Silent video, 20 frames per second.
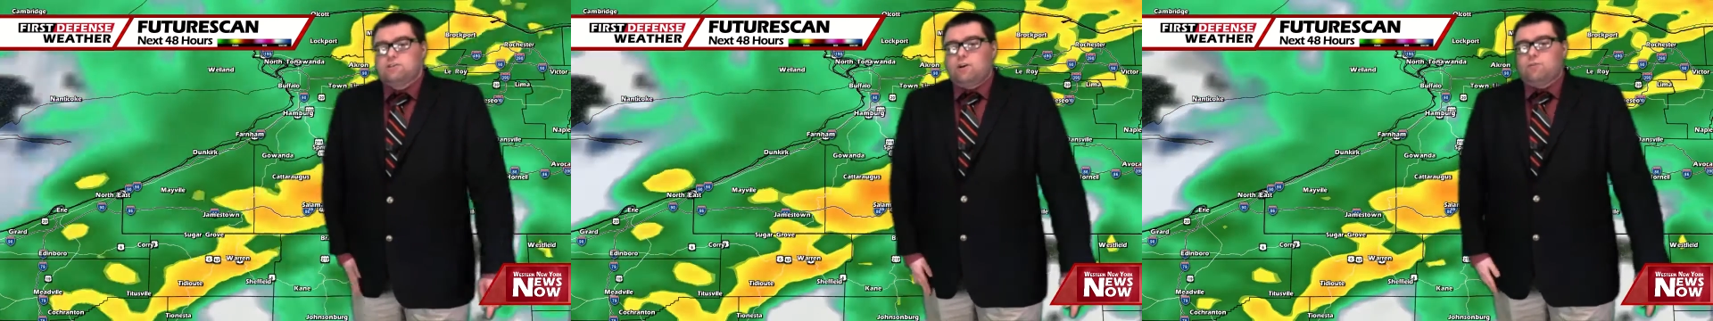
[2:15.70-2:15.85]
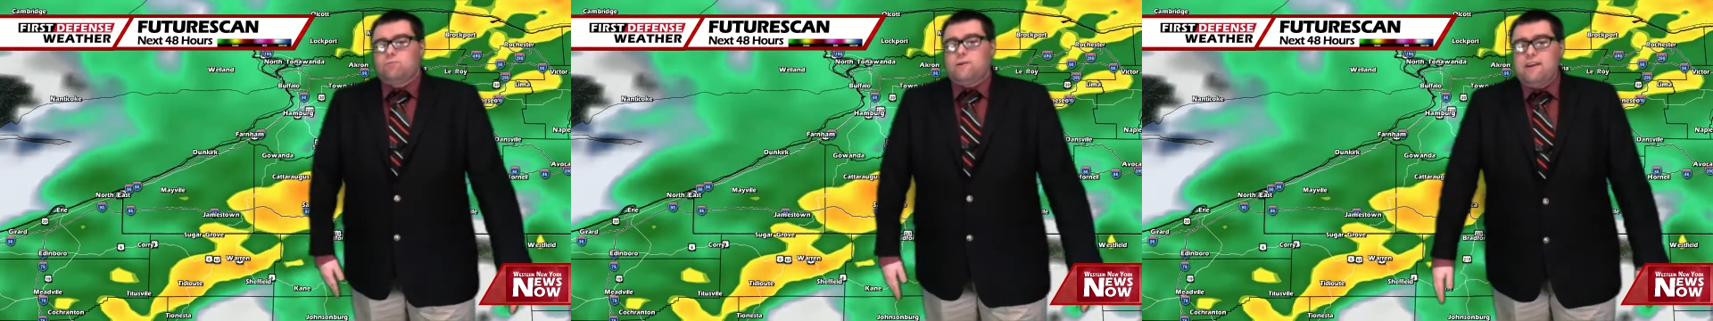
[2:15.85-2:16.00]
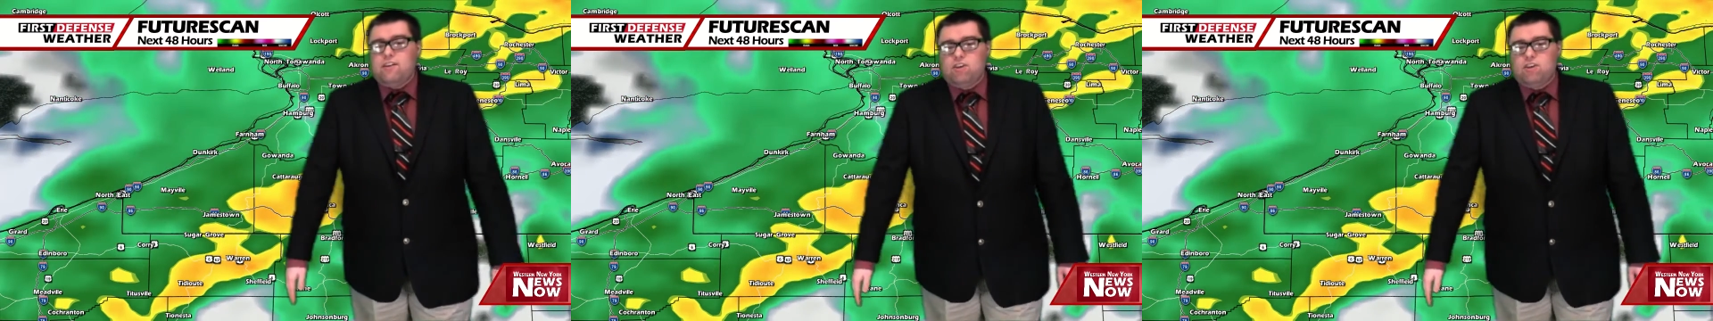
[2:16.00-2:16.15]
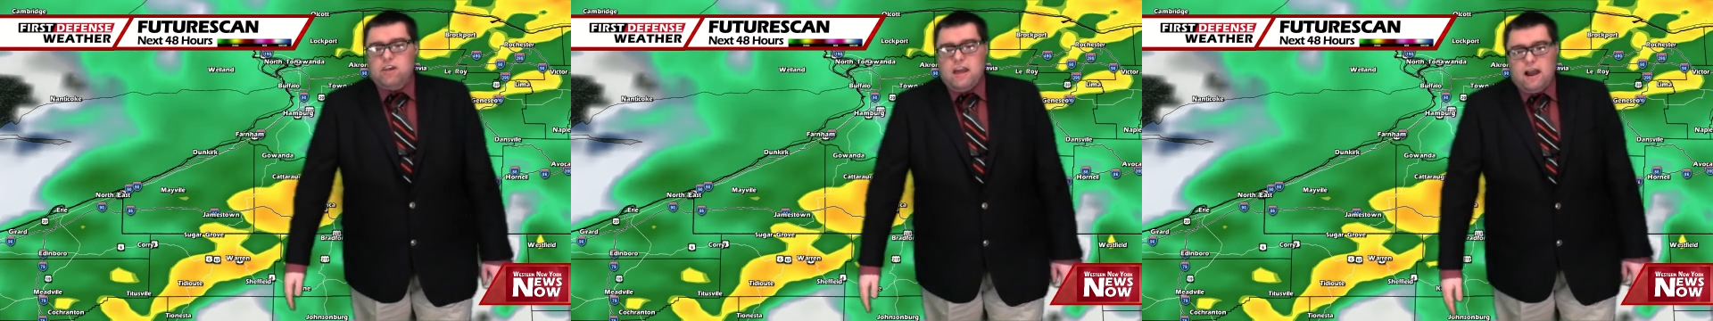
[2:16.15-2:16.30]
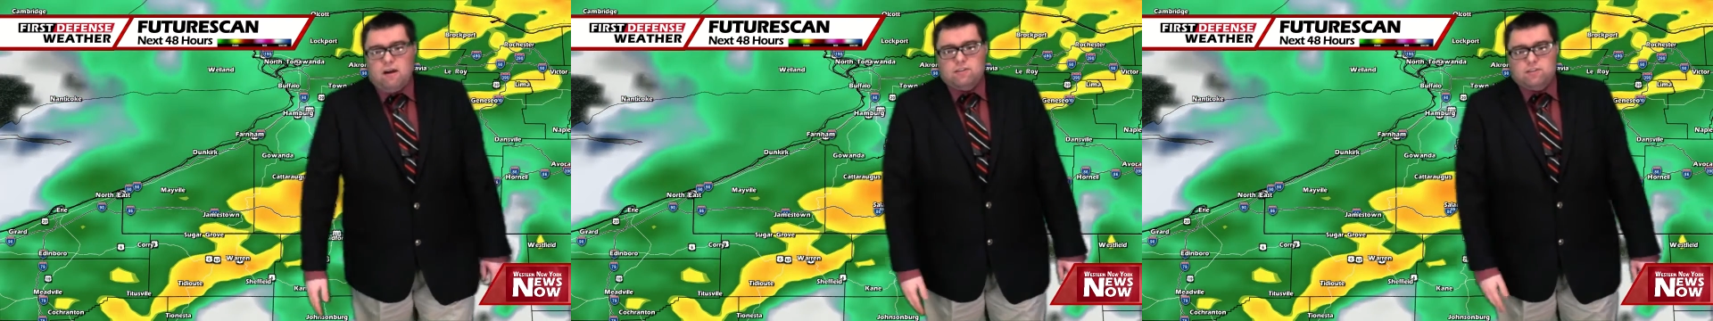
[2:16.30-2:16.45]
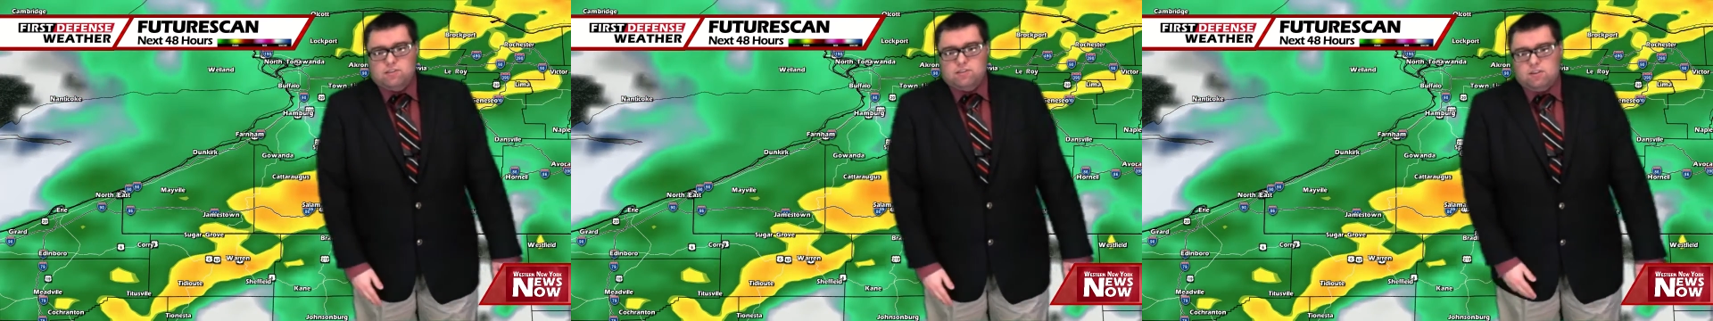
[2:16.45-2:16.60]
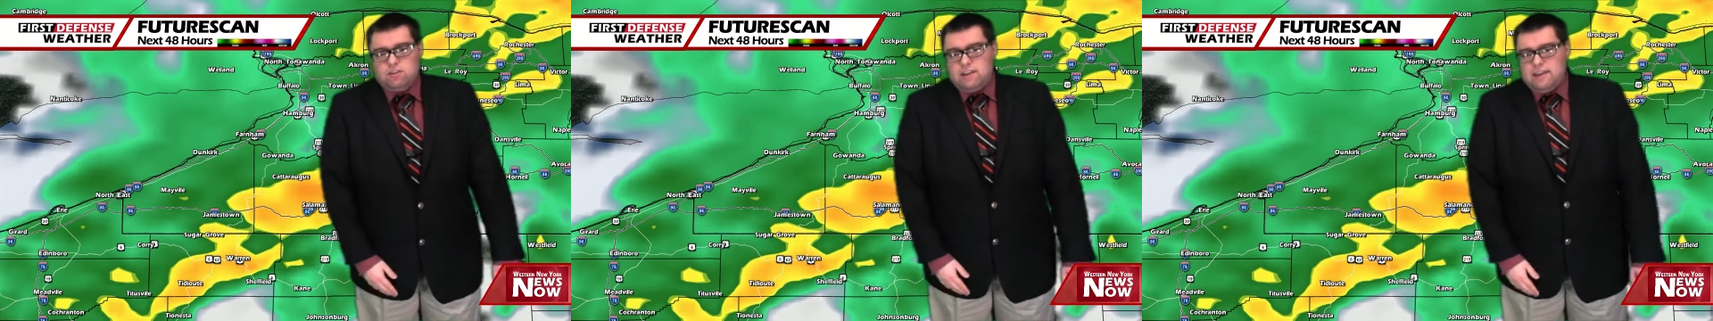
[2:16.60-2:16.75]
rain
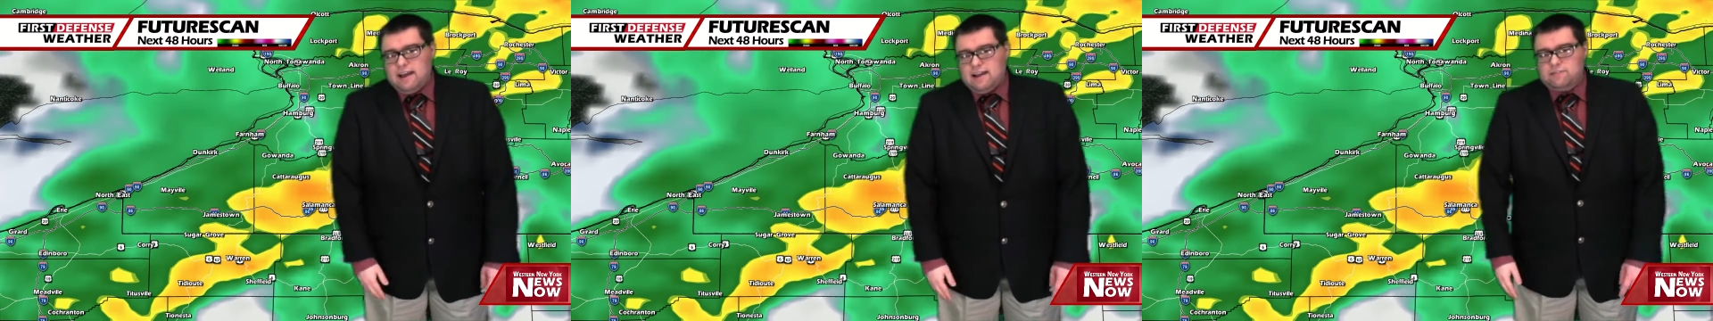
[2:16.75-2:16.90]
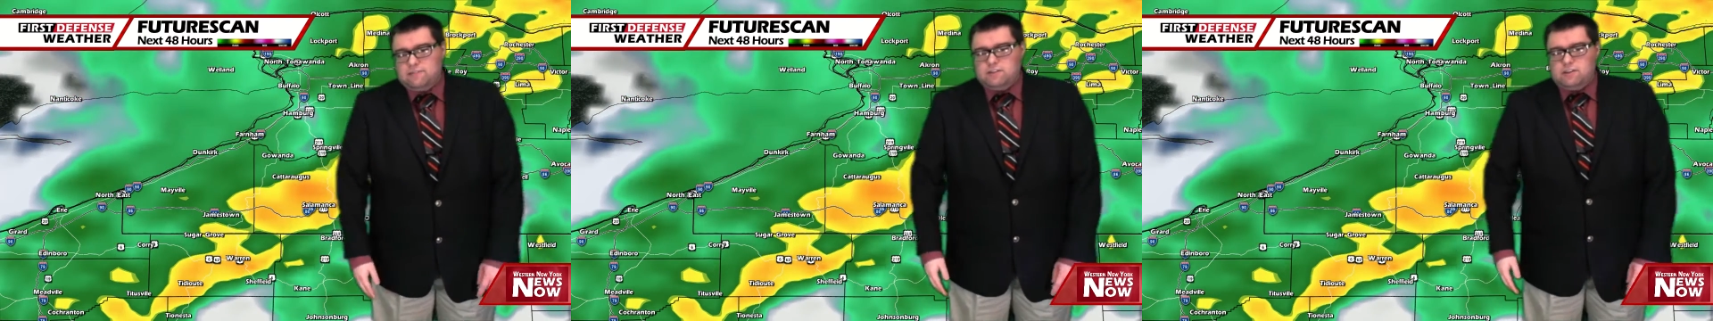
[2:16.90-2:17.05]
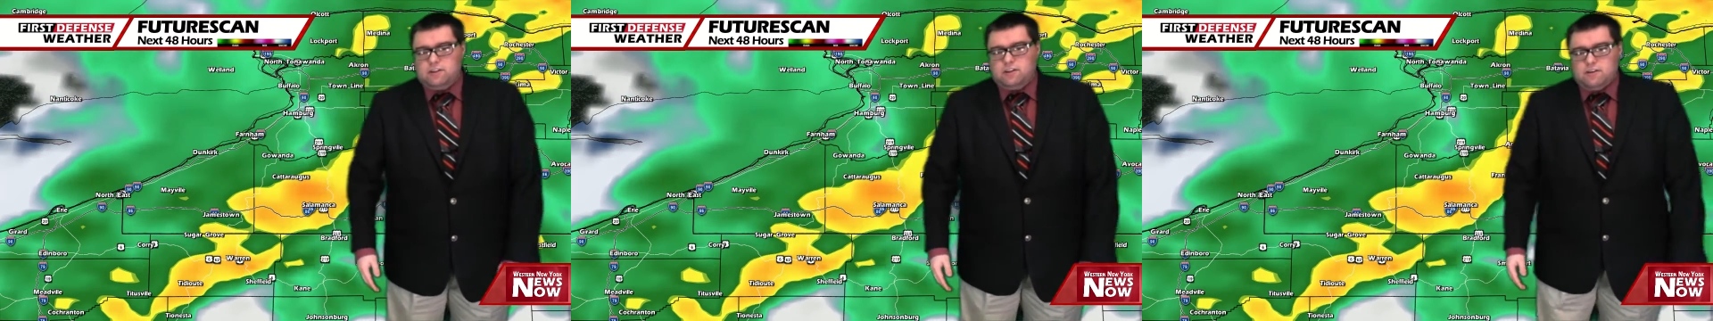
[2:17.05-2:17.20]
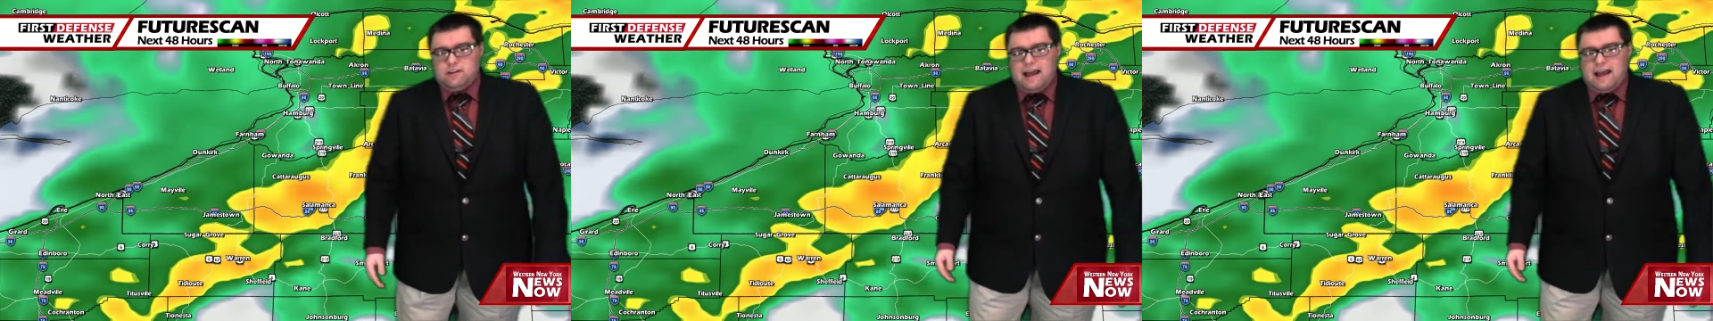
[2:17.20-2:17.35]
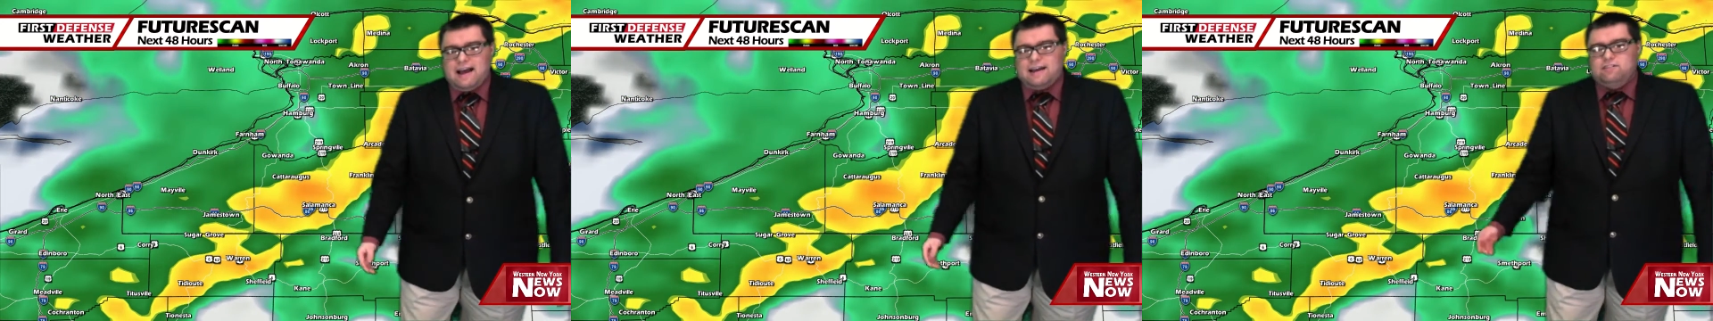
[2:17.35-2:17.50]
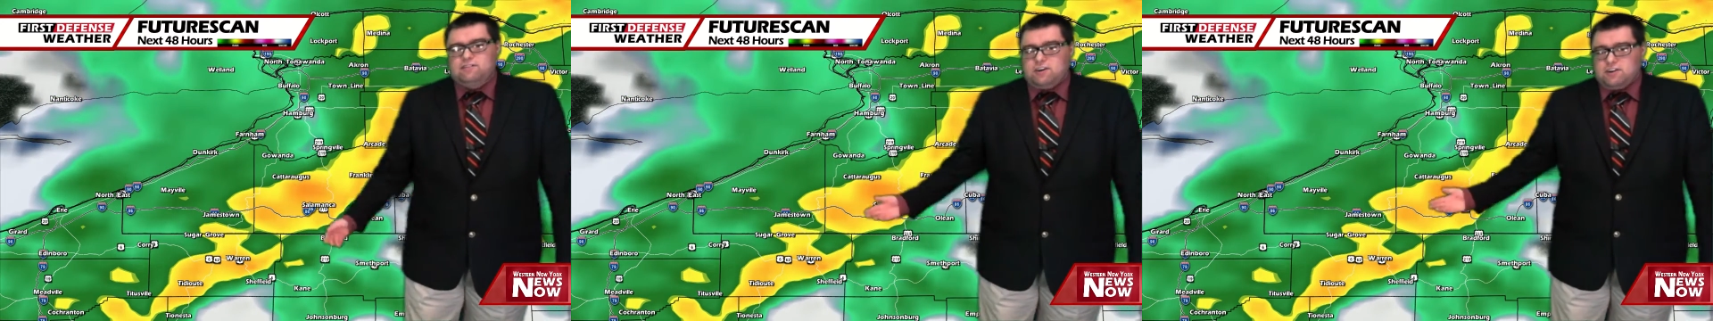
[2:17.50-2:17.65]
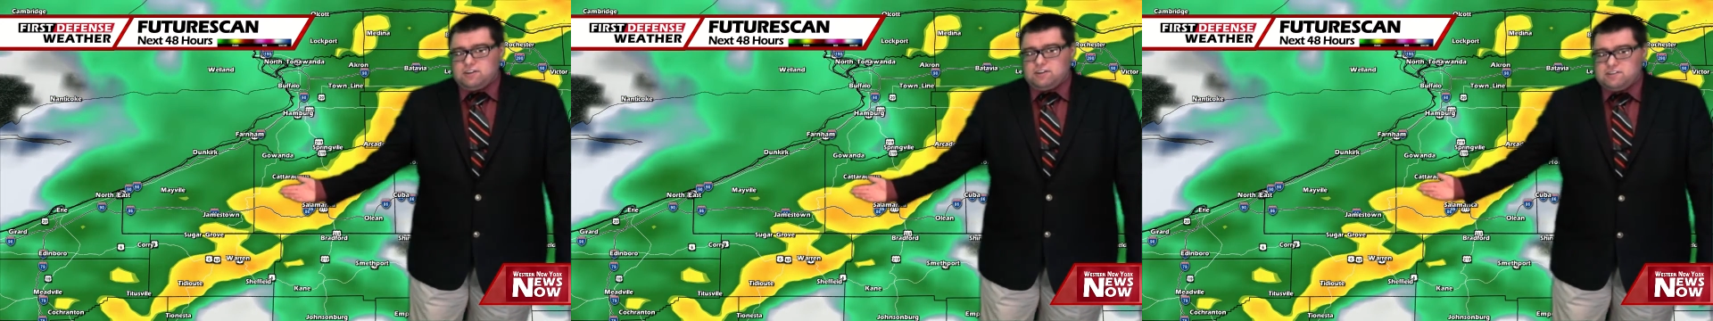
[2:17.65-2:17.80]
showers through the afternoon on
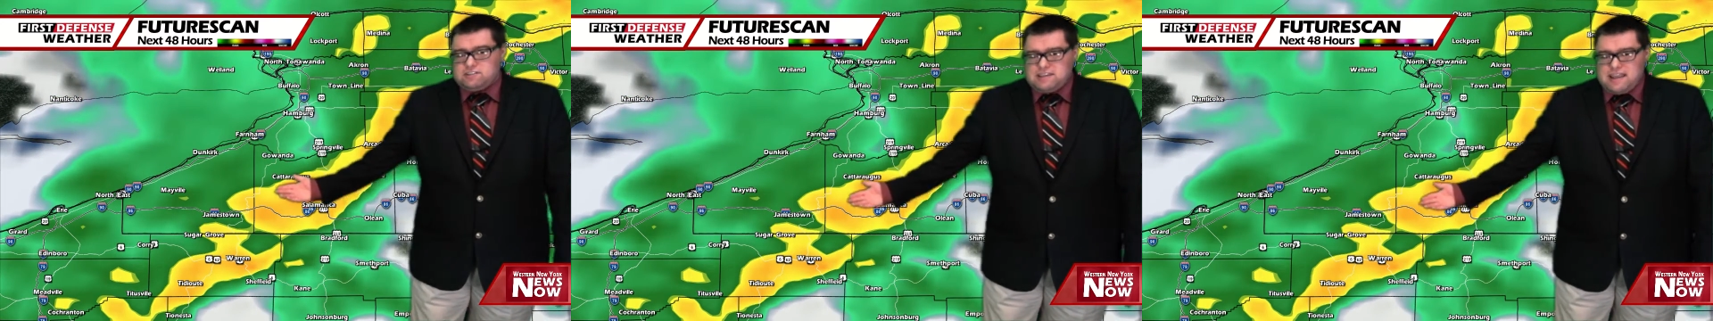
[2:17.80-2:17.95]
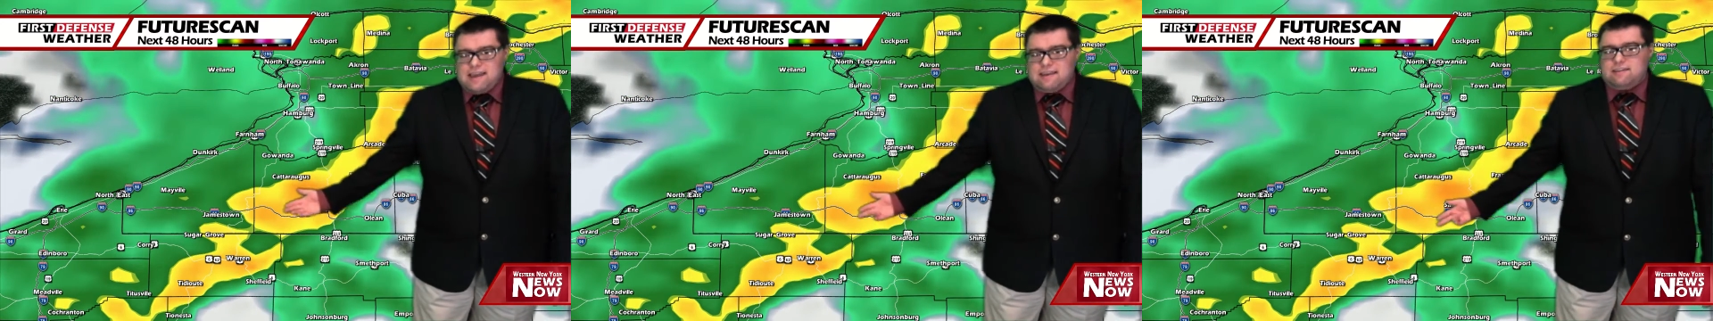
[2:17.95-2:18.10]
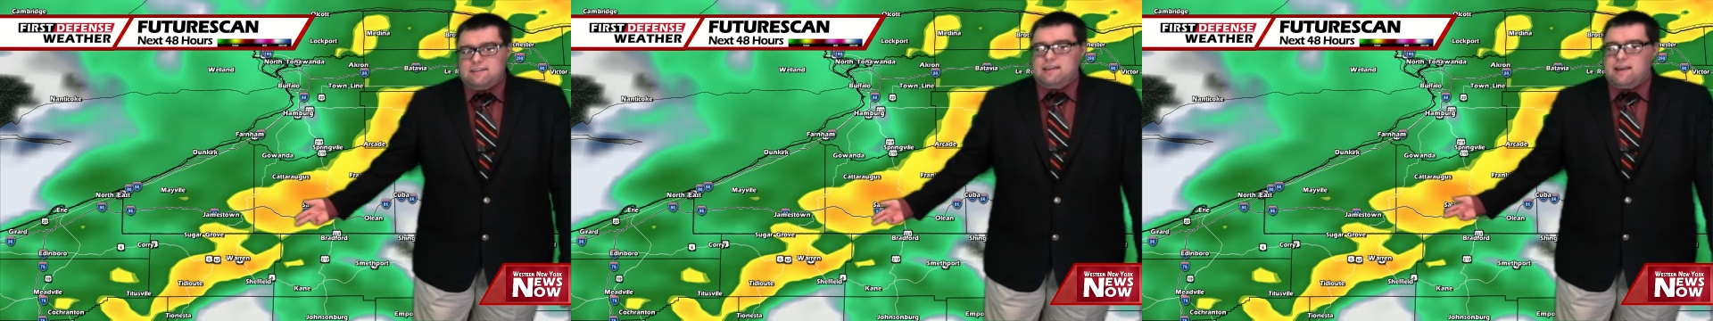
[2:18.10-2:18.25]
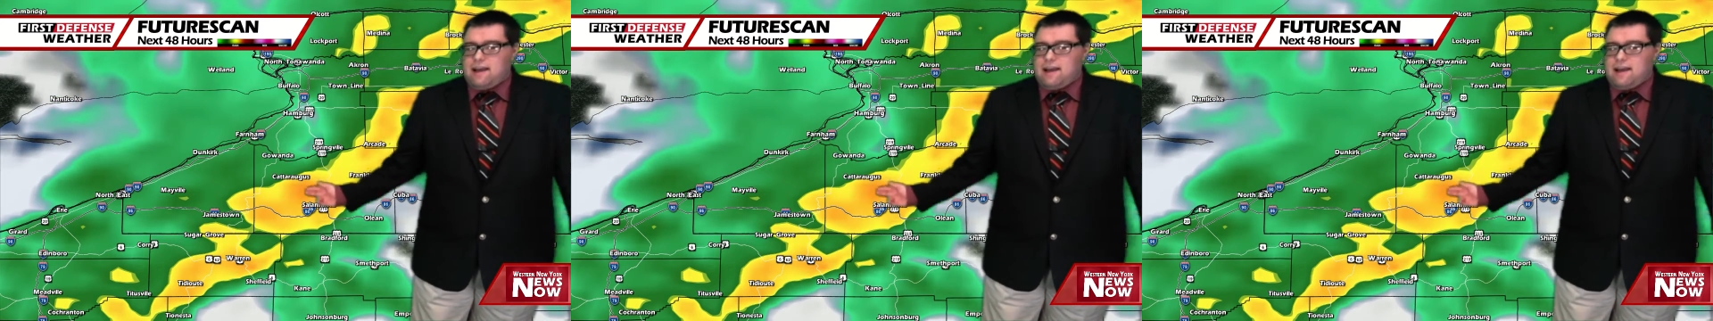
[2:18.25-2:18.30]
Thursday,